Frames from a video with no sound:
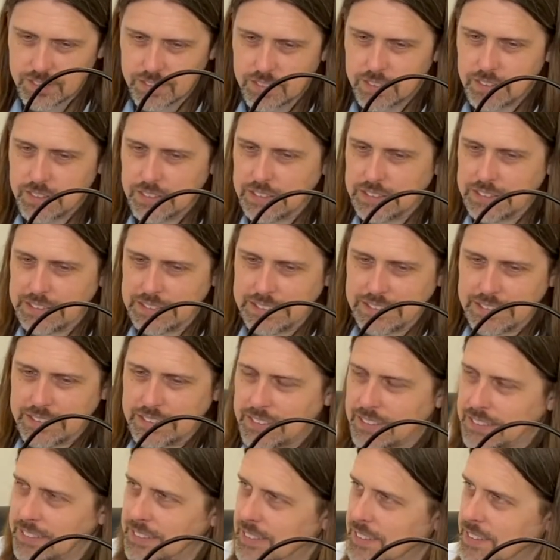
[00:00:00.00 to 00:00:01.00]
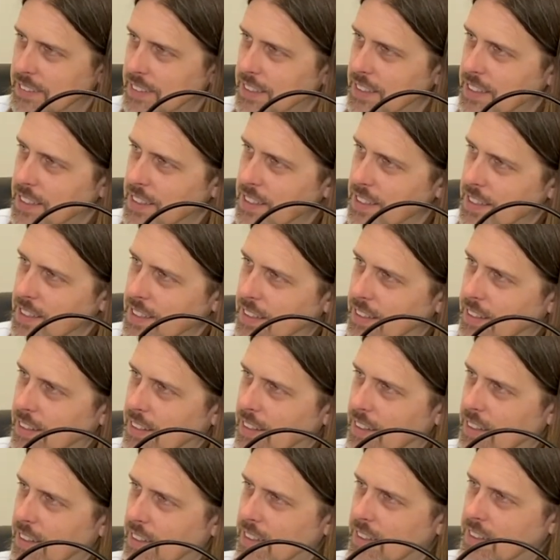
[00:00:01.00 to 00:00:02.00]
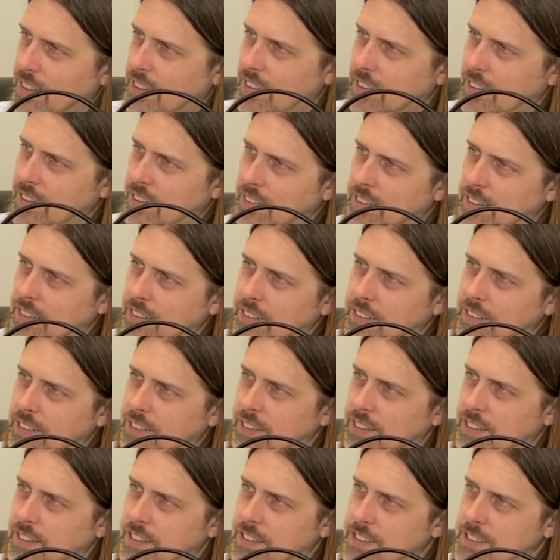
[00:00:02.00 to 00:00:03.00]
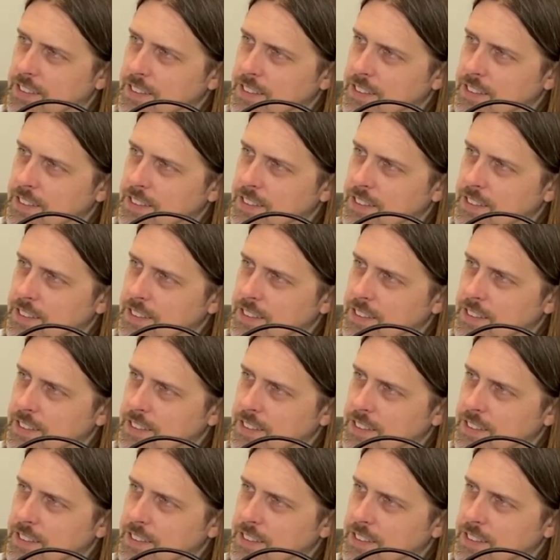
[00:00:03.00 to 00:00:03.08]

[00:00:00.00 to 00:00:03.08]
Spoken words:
Carcinogenics in that thing, and then on top of it,